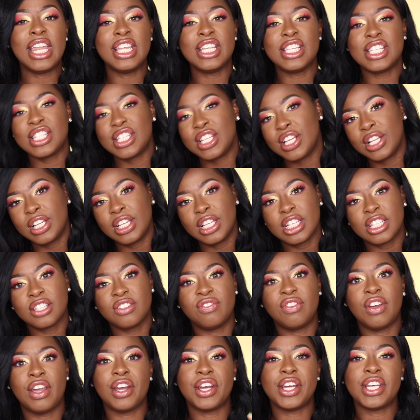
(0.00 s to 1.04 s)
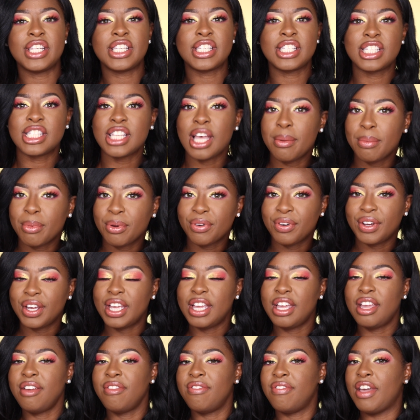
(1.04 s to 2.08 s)
And it still looks very
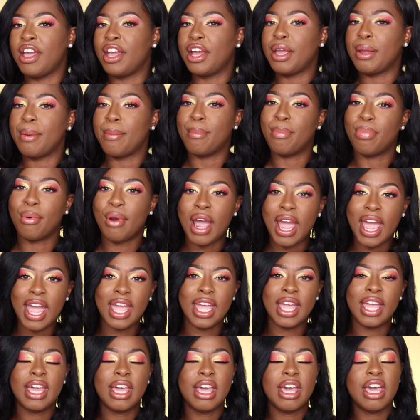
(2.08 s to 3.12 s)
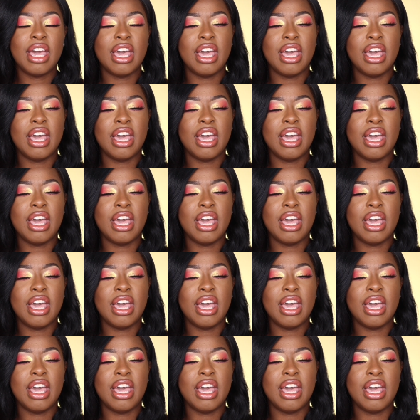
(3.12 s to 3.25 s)
summery, very bright